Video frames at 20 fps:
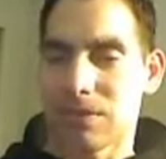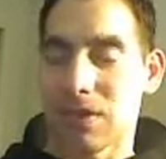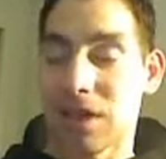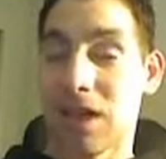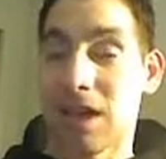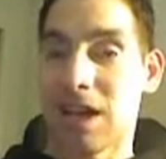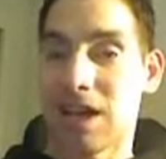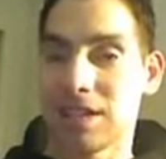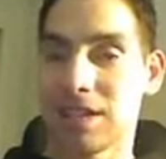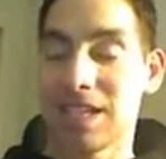
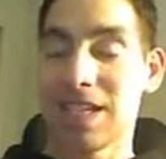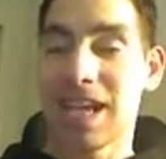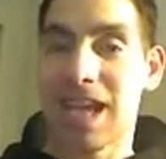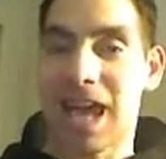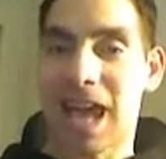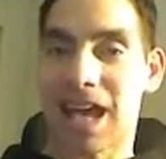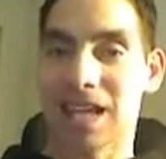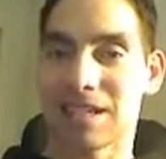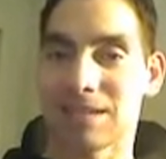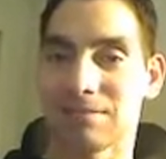
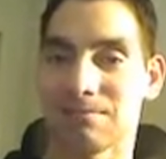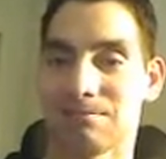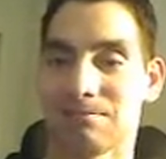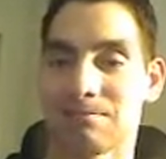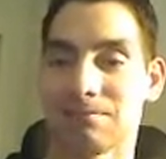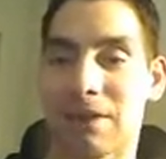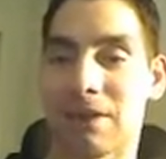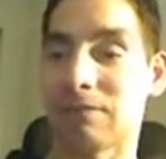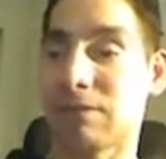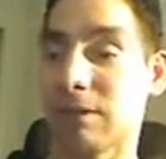
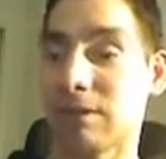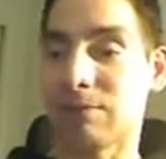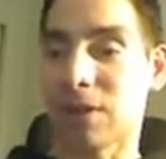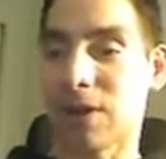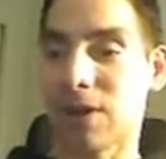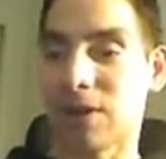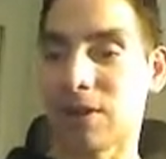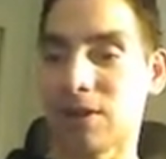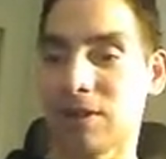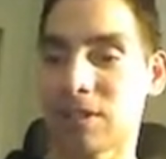my favorite
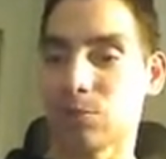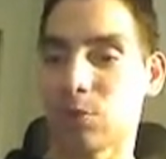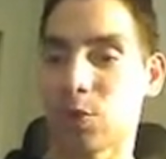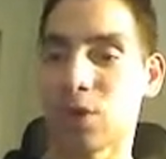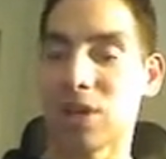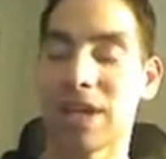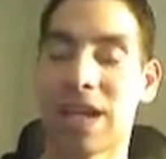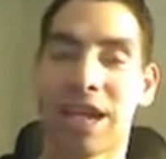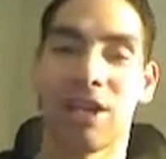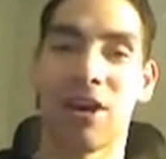fighter in the
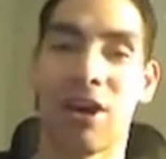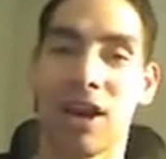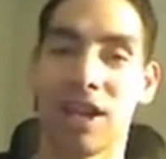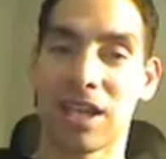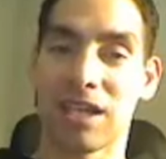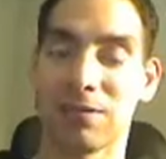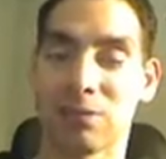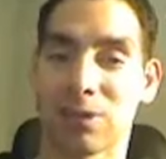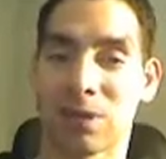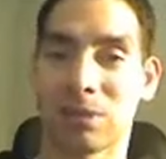sport, and
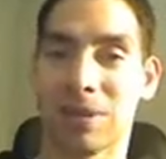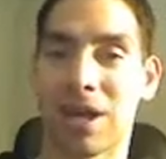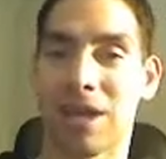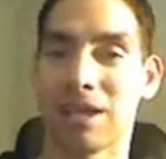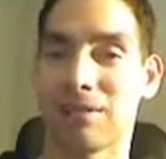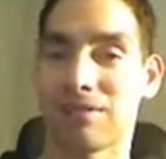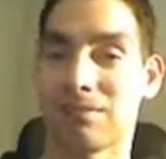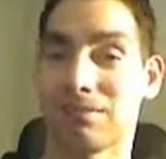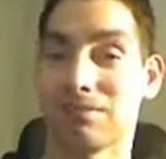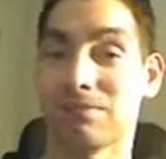Condit, one of
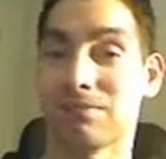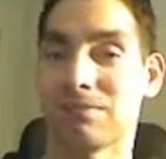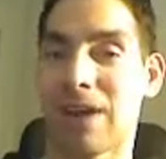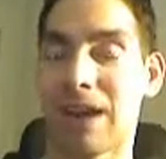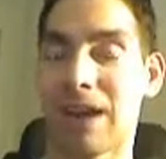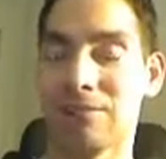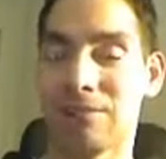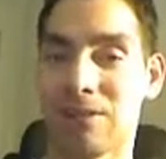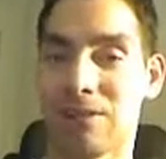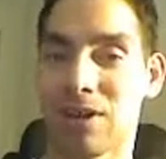my
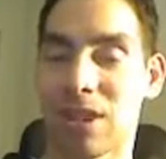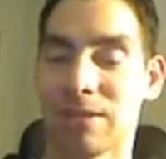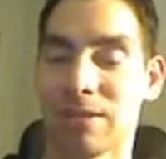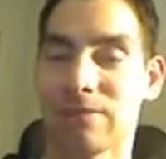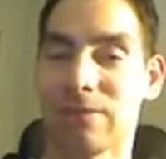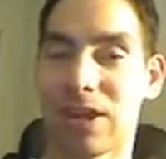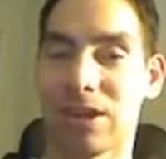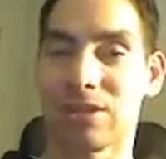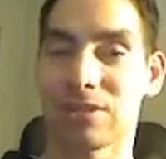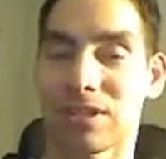5 favorite other
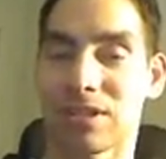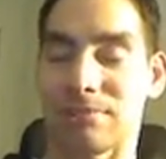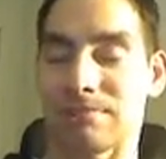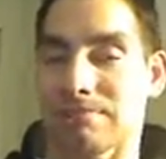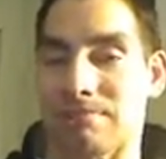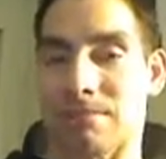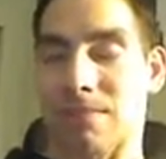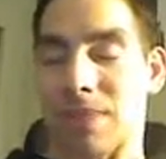fighters.